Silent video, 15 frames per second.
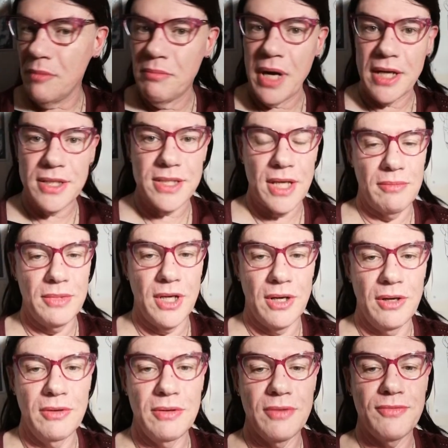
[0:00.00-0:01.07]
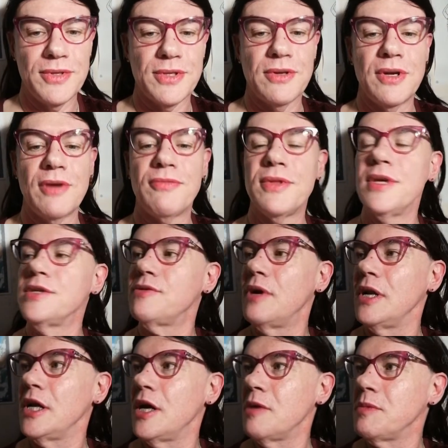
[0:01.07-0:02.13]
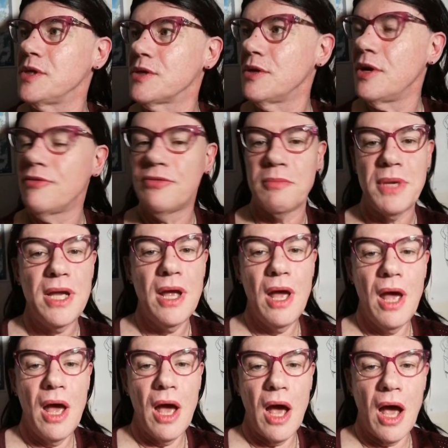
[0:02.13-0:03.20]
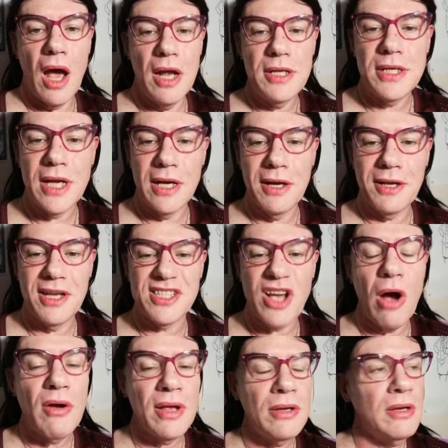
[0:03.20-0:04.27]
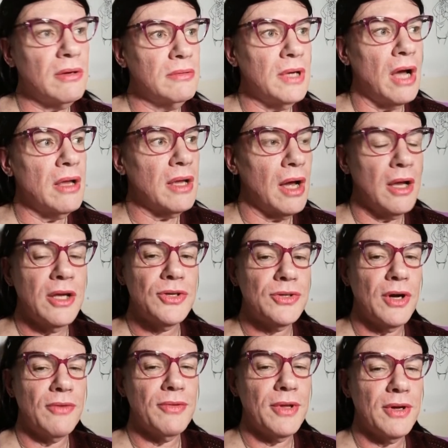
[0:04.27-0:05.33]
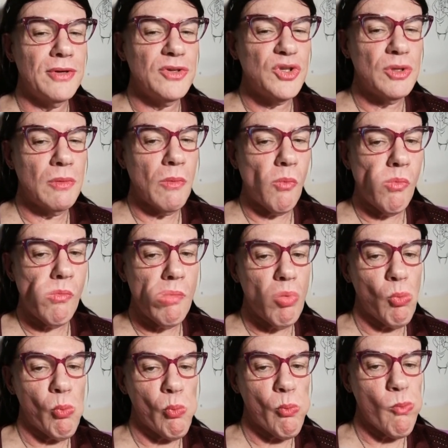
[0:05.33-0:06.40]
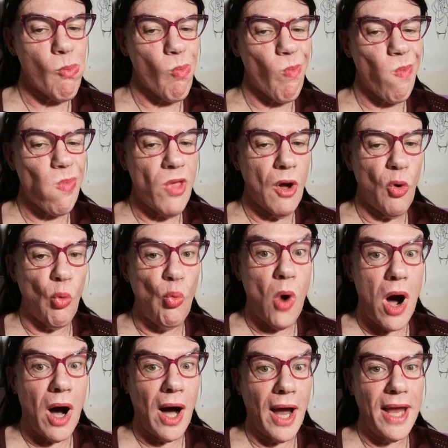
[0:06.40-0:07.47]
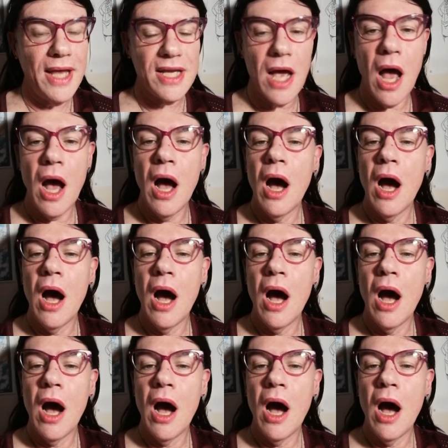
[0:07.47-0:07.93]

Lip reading: But you know, if it's good enough for the Israeli army, it's good enough for me. And yes, oh yeah, no, I can drive those. Why?